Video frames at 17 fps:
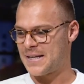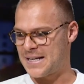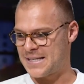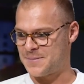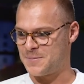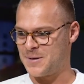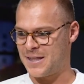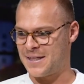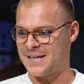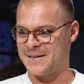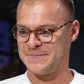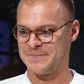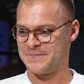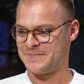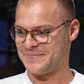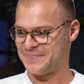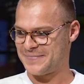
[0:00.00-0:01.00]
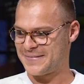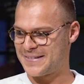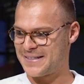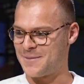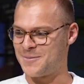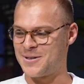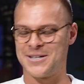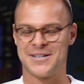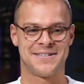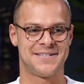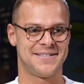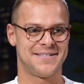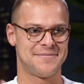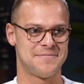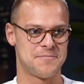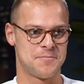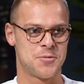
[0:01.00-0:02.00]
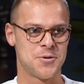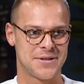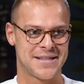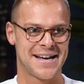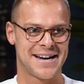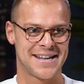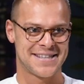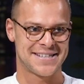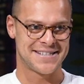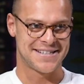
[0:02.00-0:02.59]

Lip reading: That's my thing. I'm gonna put that at the